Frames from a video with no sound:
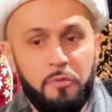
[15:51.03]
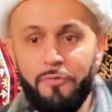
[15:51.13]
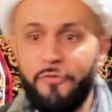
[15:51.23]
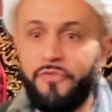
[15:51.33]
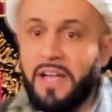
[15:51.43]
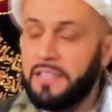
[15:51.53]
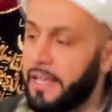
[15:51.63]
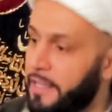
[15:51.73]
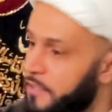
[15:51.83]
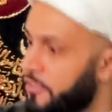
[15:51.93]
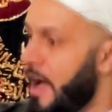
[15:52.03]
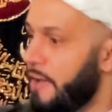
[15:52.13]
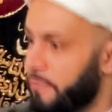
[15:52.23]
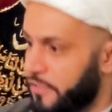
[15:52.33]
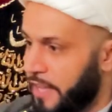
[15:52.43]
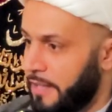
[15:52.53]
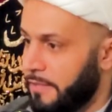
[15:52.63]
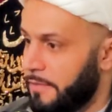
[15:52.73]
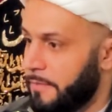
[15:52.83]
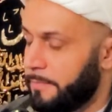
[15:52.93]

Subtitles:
Fadak is confiscated.